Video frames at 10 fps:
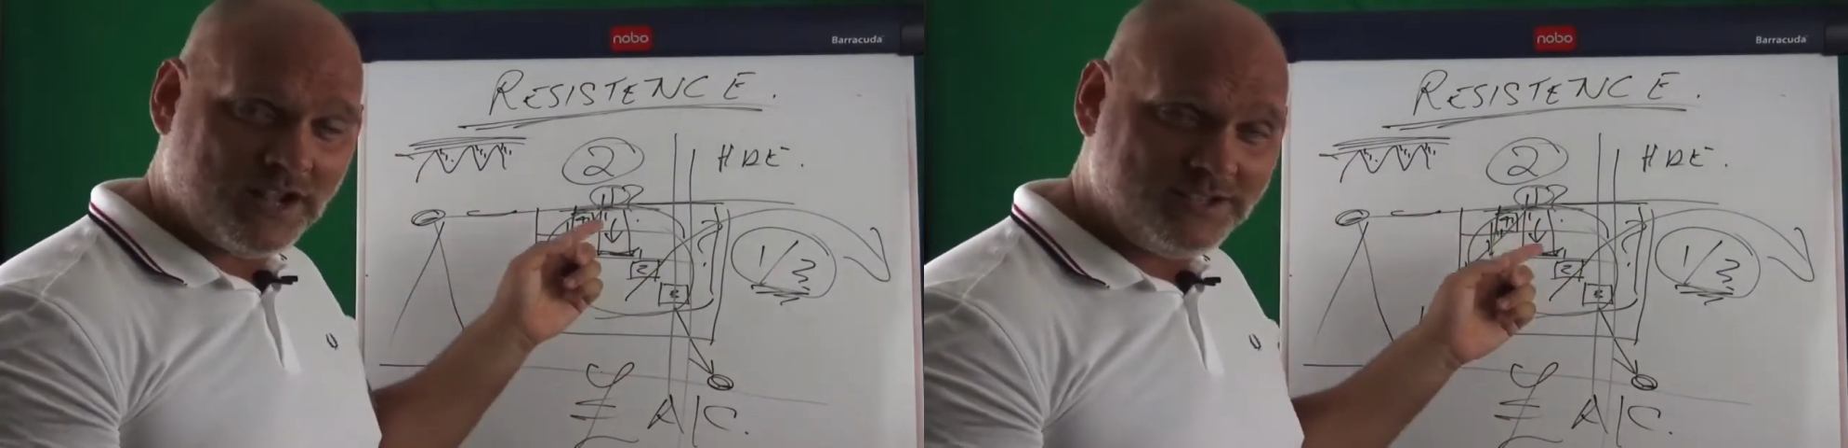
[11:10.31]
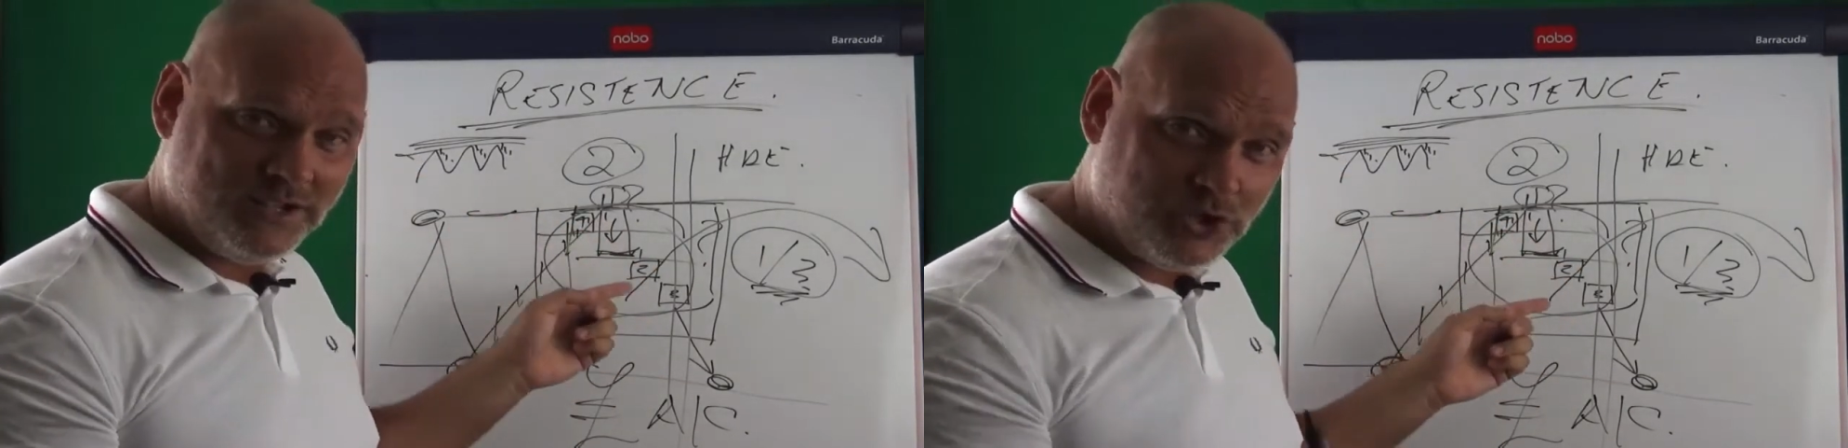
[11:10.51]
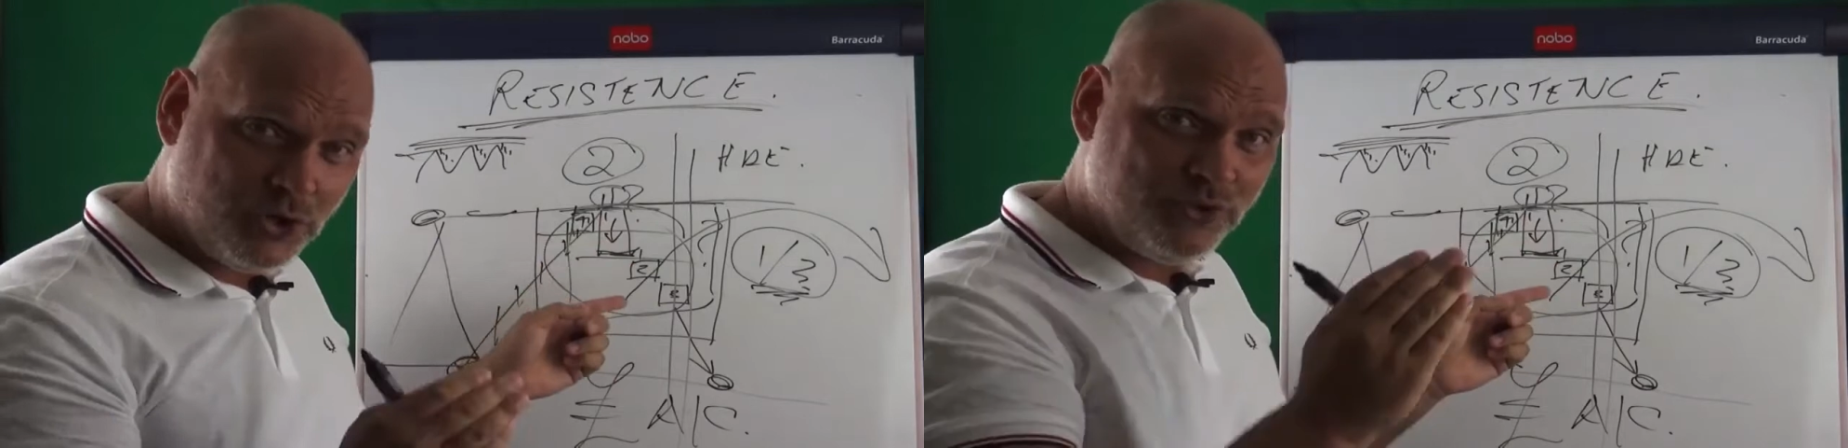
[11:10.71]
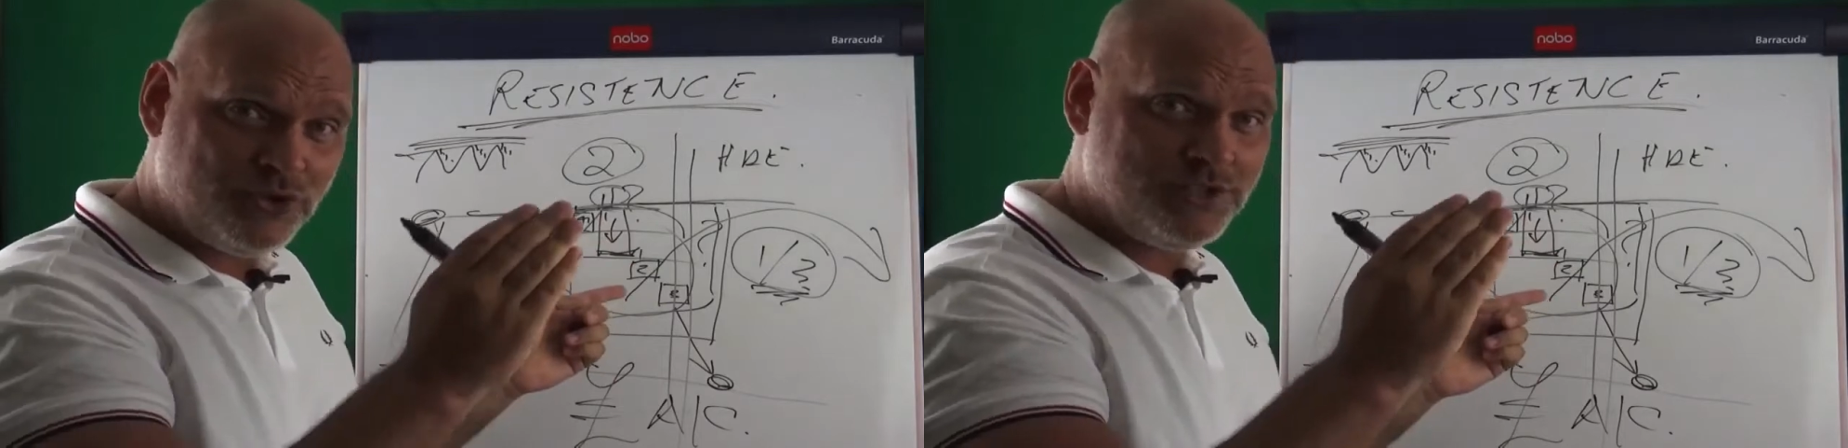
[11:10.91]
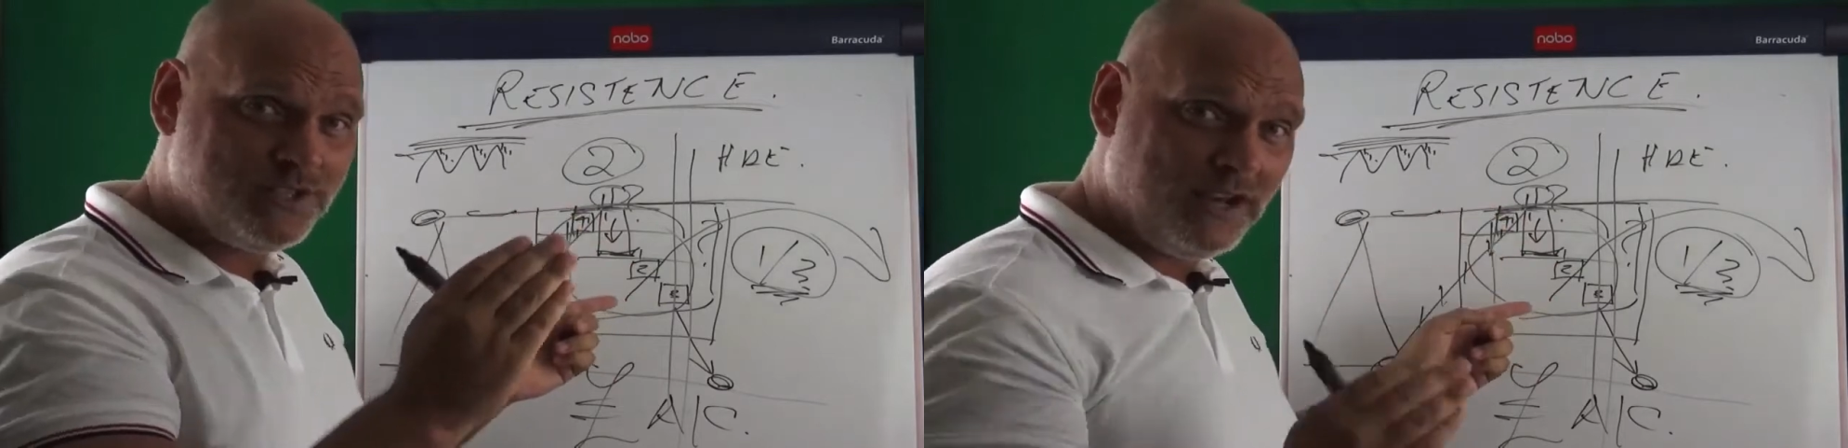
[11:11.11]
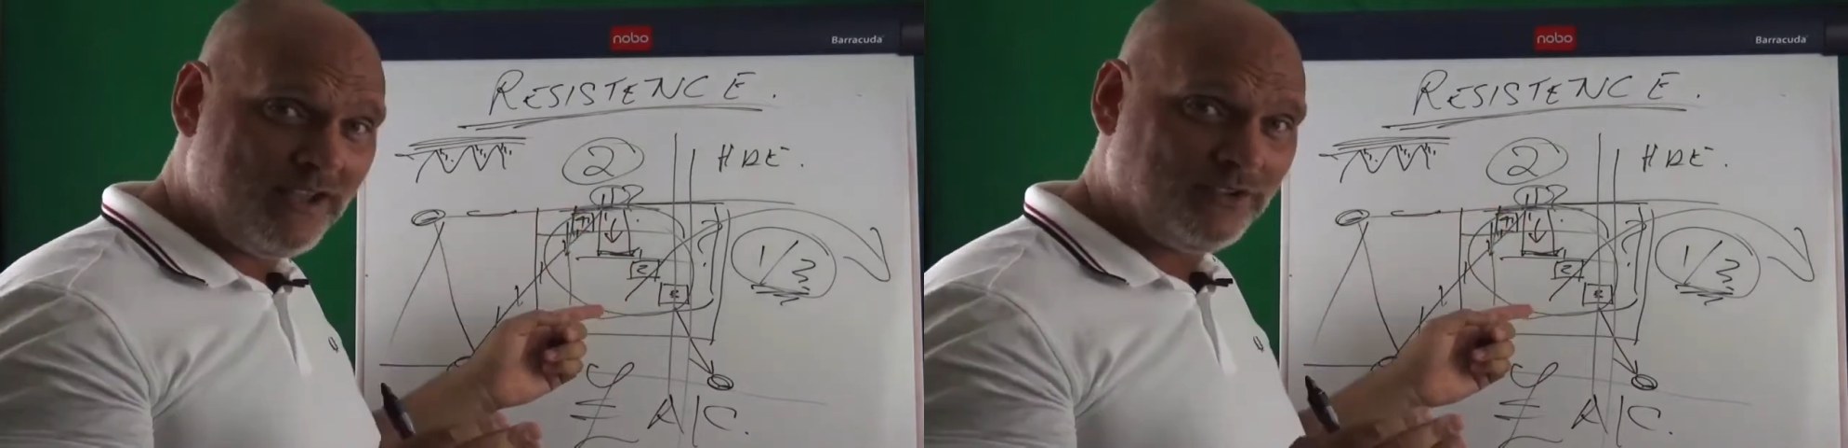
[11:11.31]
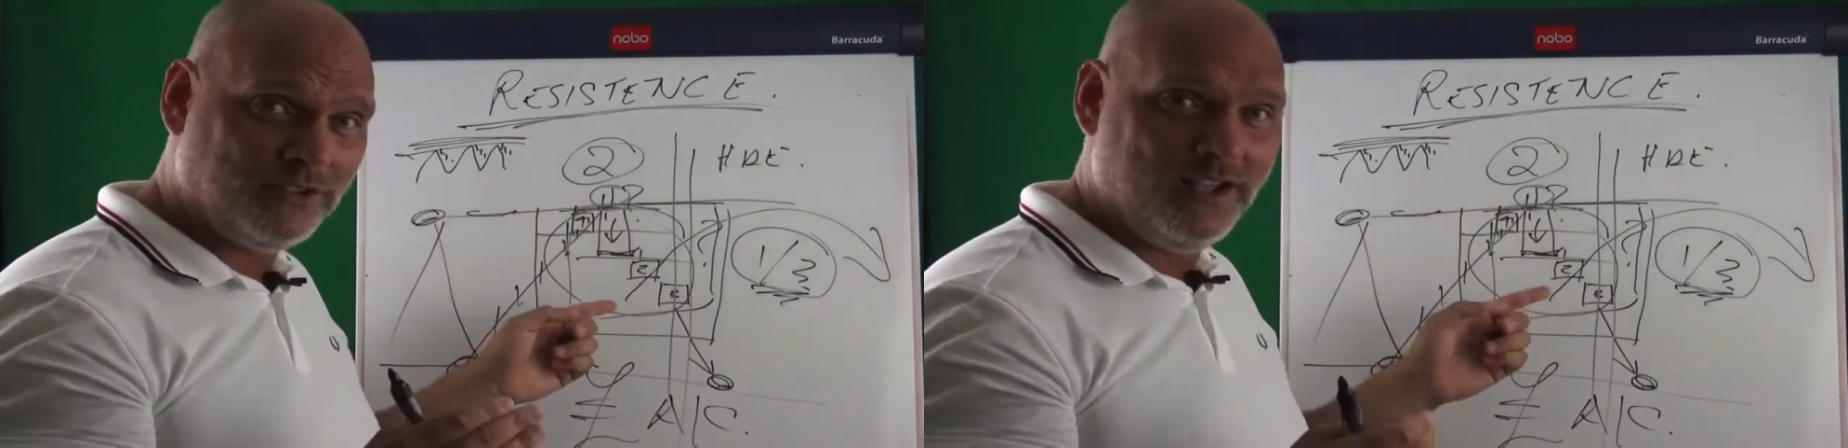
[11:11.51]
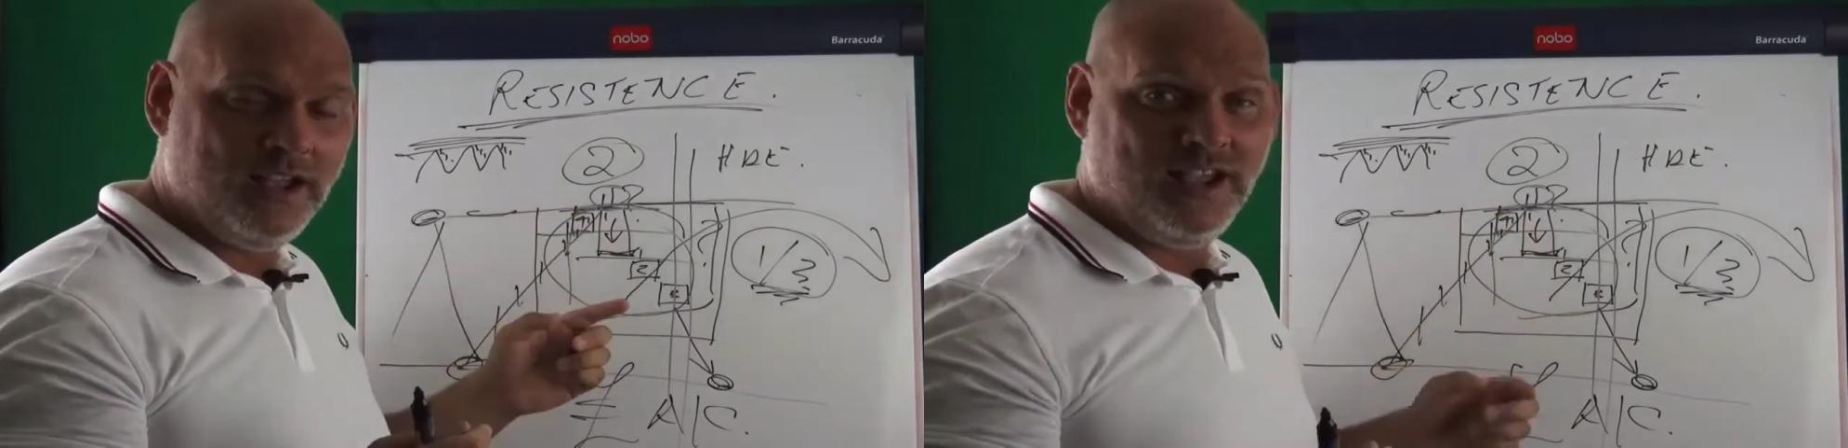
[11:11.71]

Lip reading: as it touches the level,